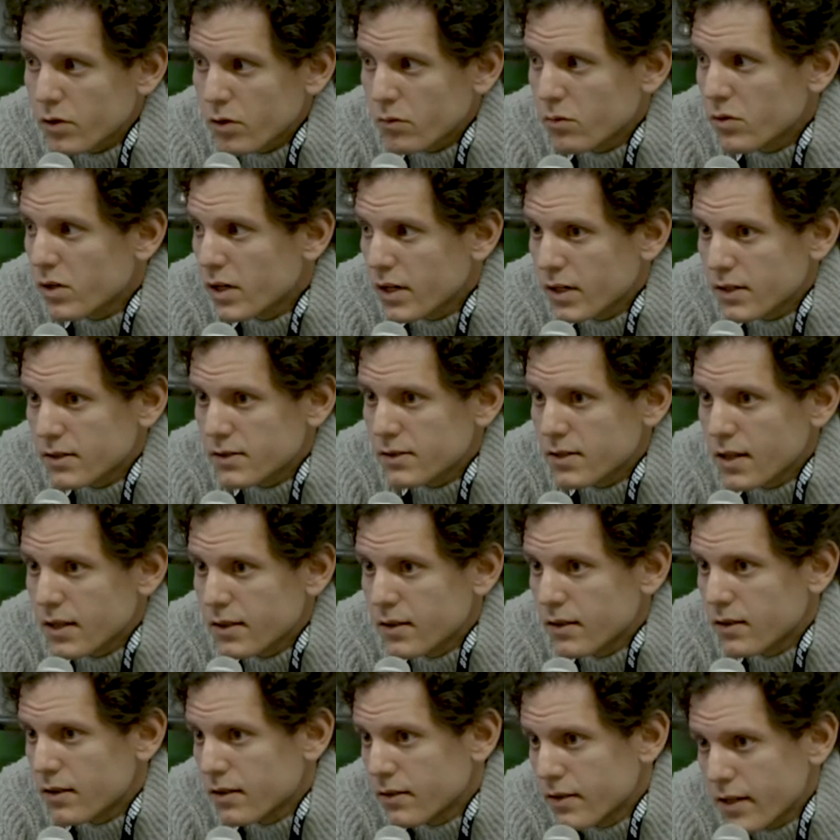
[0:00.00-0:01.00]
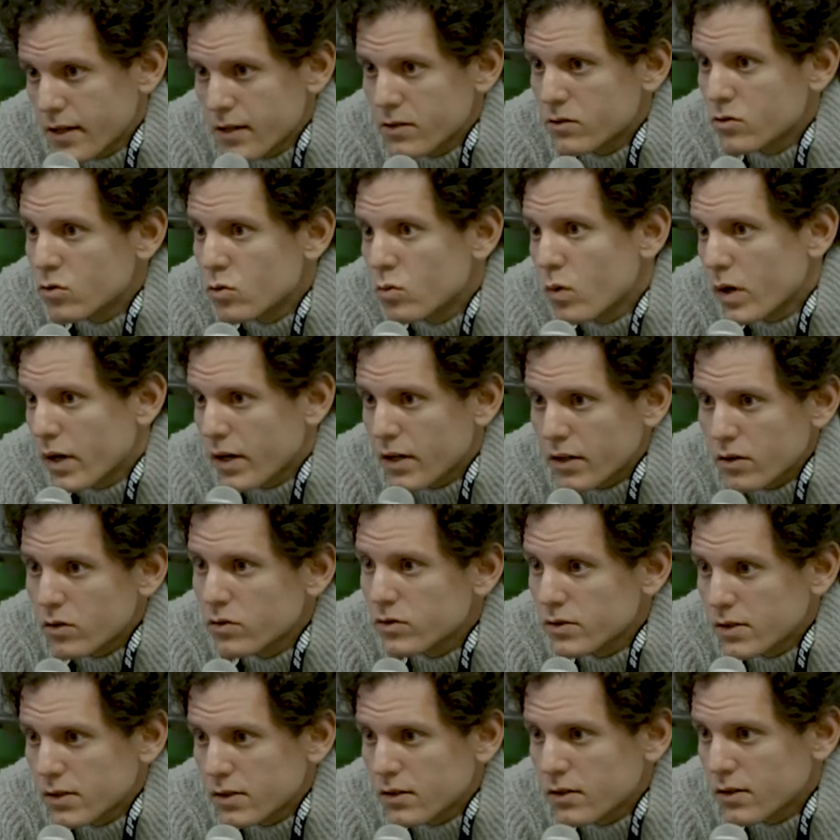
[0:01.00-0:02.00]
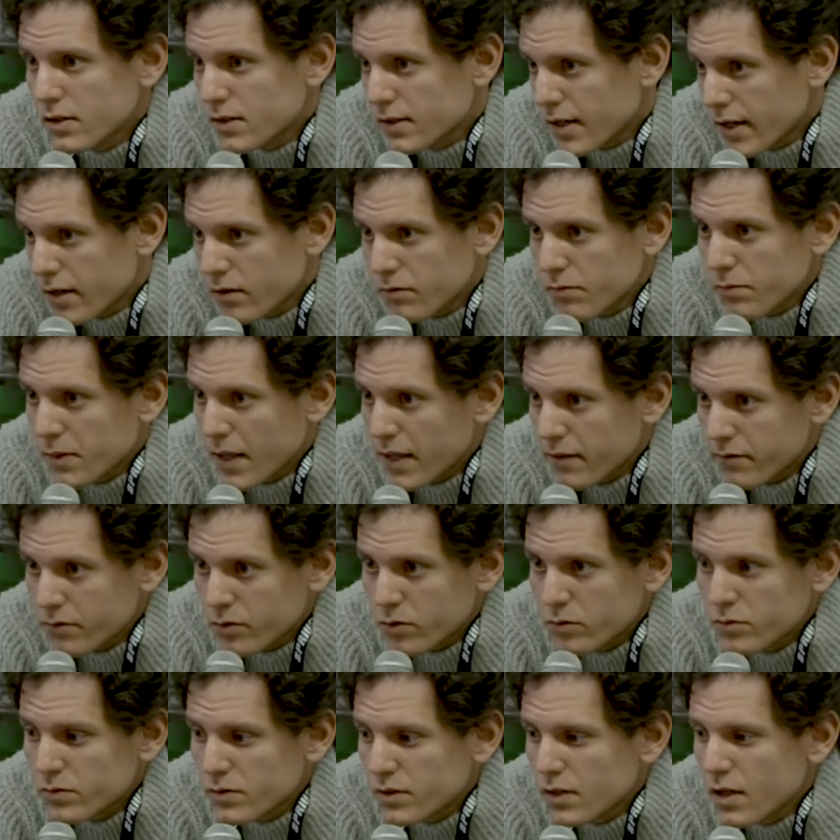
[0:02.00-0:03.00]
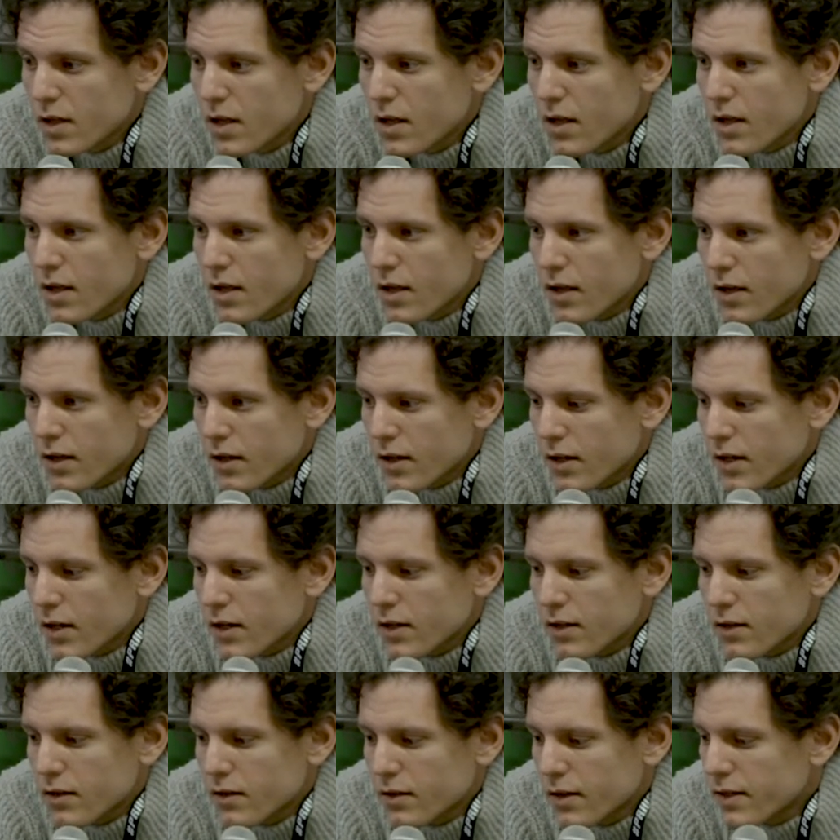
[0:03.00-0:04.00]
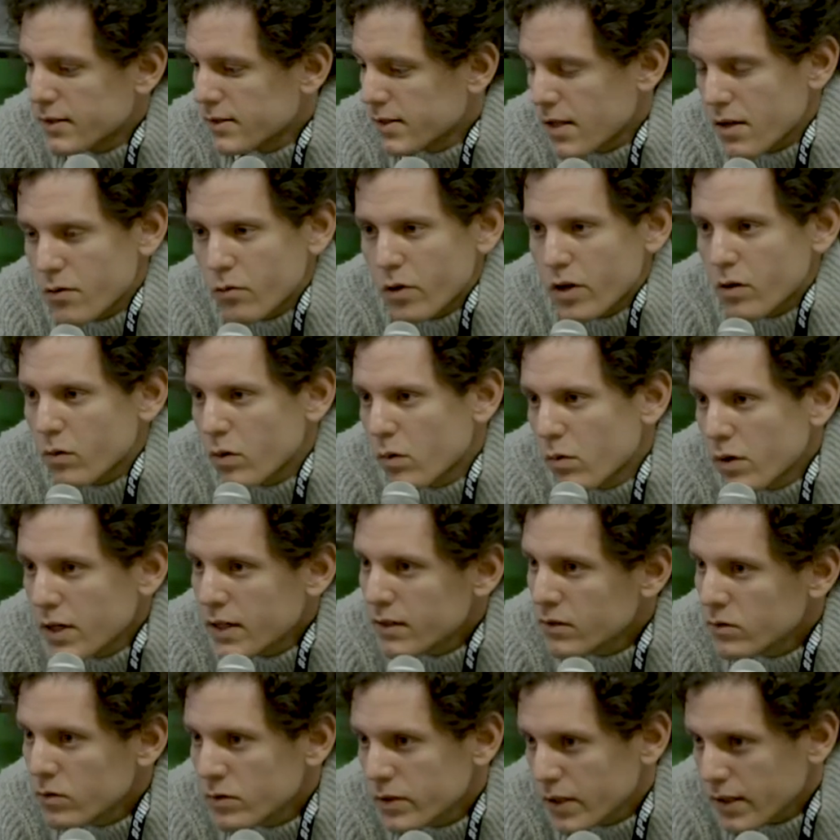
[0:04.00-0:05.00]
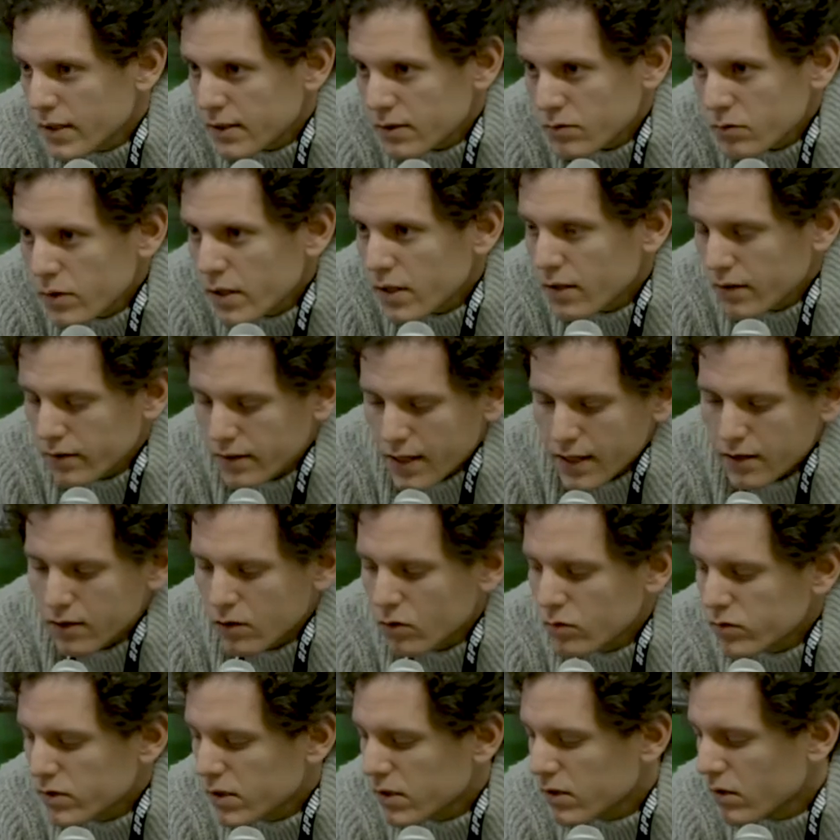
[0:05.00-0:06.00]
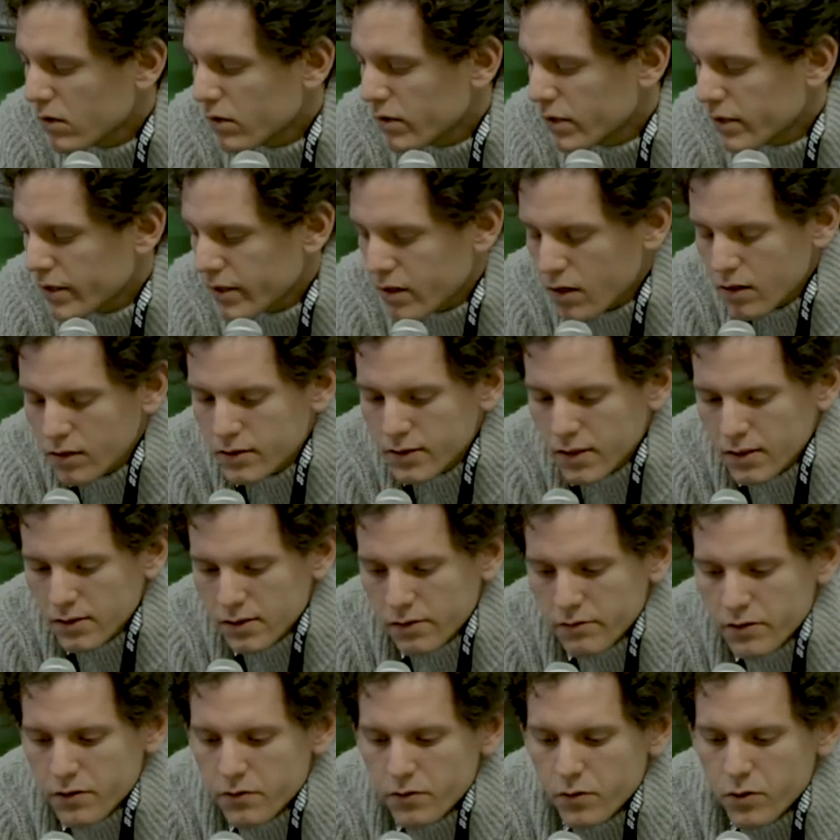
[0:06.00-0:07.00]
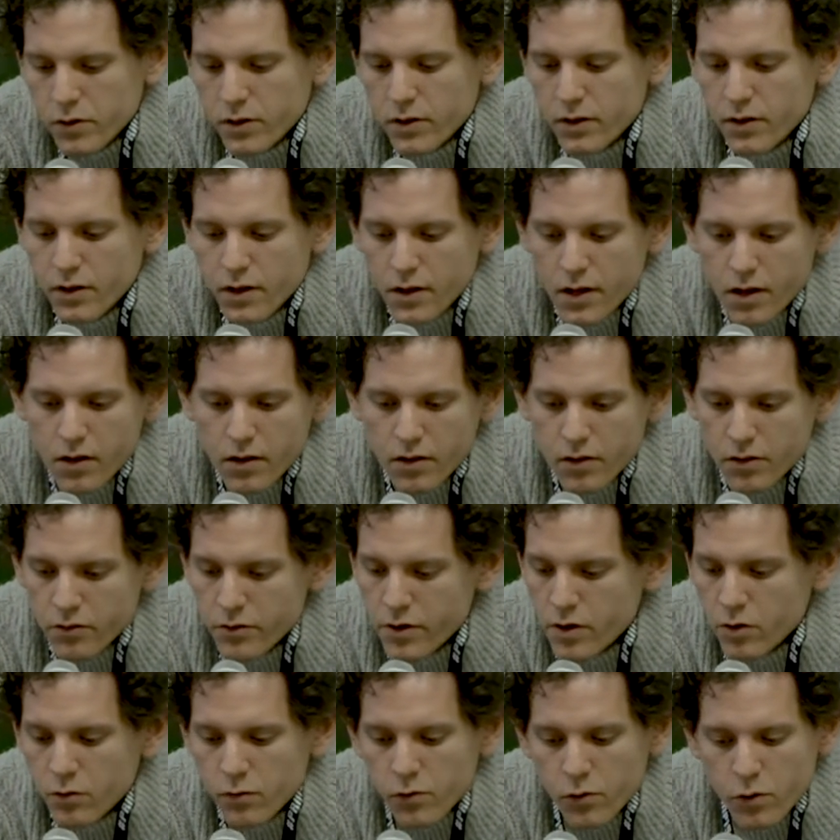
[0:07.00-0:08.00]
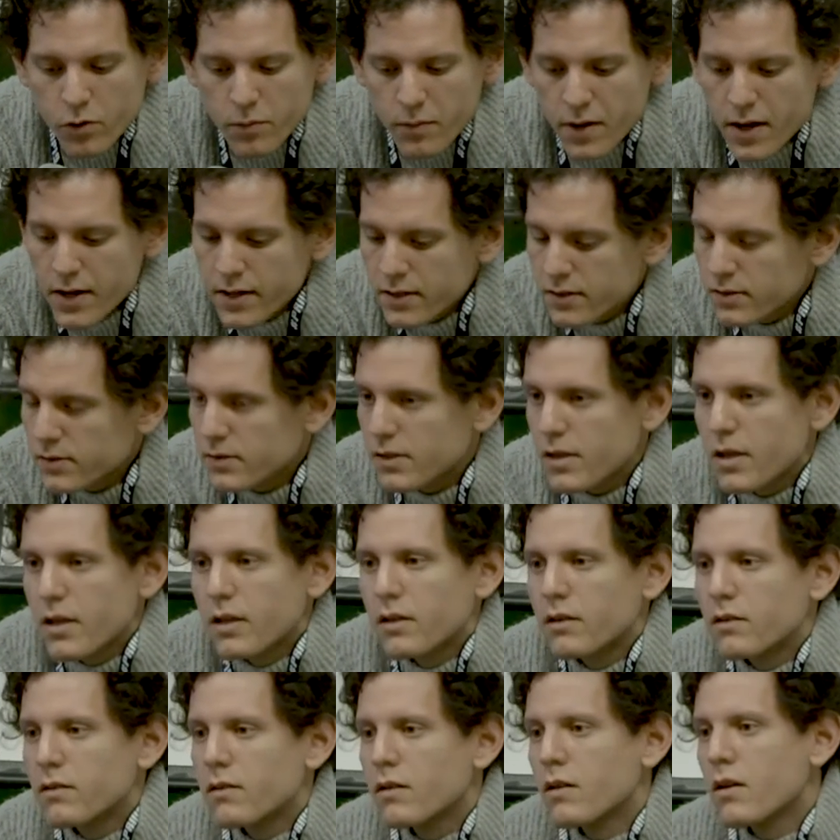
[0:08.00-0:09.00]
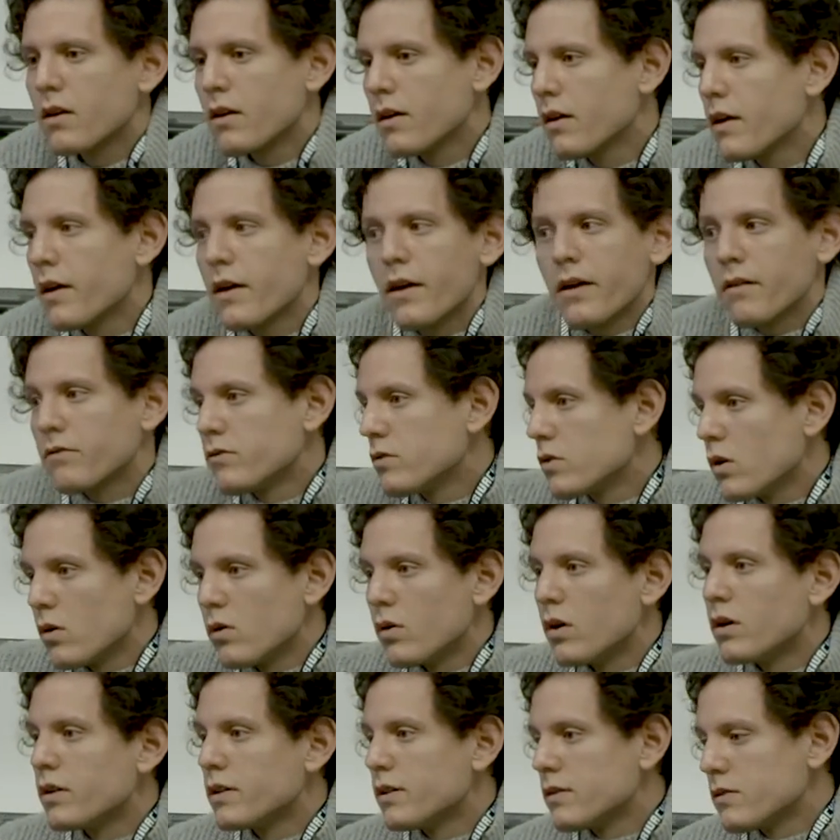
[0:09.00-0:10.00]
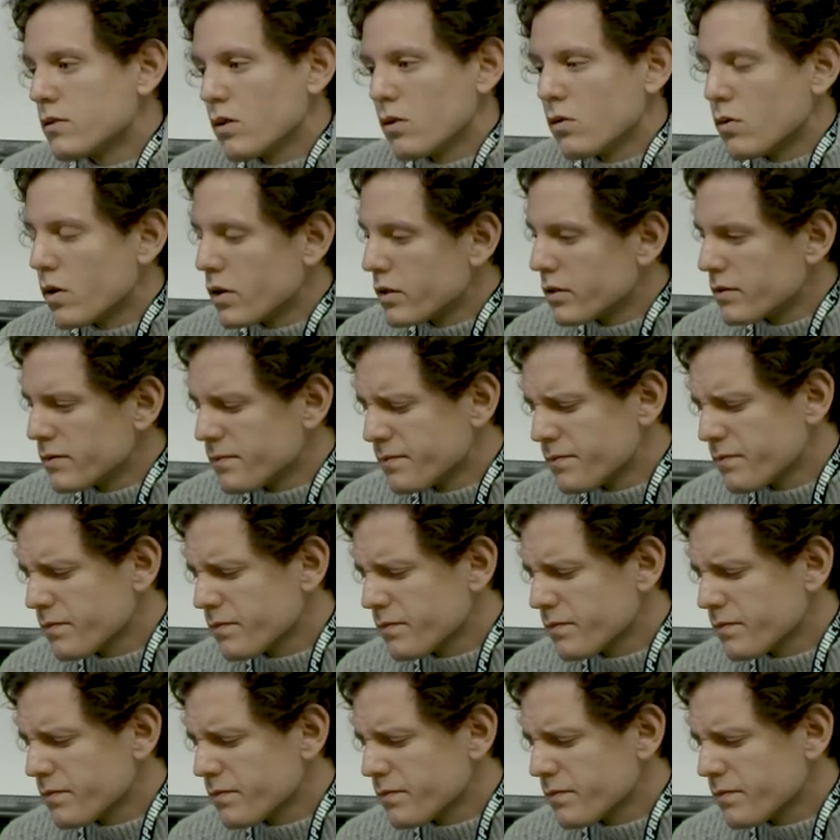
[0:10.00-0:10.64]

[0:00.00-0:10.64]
communities, that they do want to use these kind of platforms in the same way we want to do it as well, not losing all their contacts every 3 or 4 months and so on and so on.